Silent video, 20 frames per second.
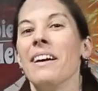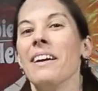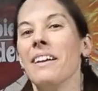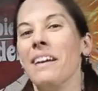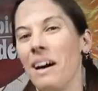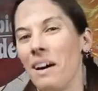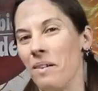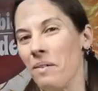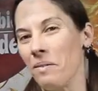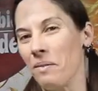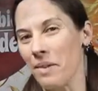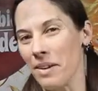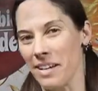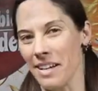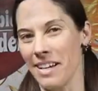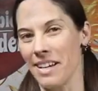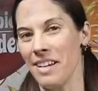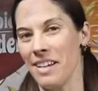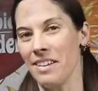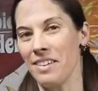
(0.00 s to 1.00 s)
Now when you
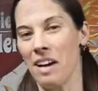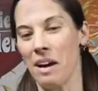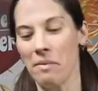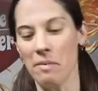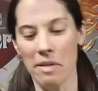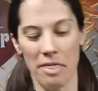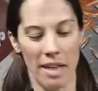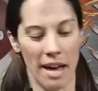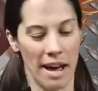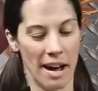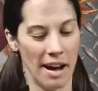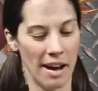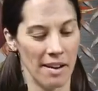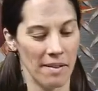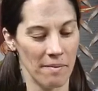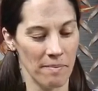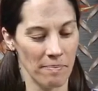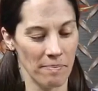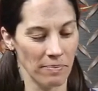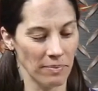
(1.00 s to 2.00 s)
get done with that,
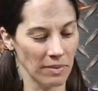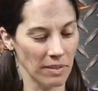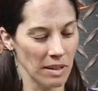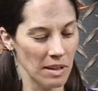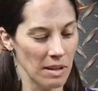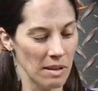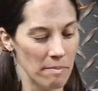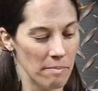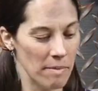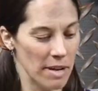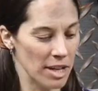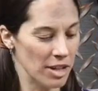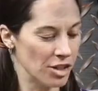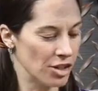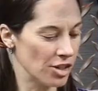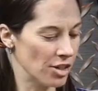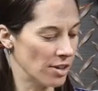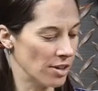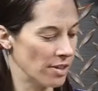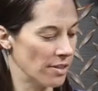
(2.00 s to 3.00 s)
make
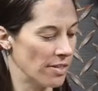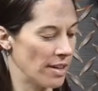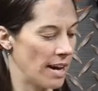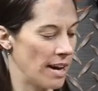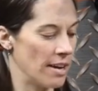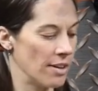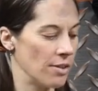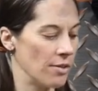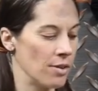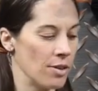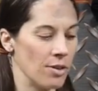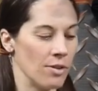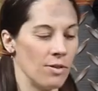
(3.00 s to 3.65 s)
sure that you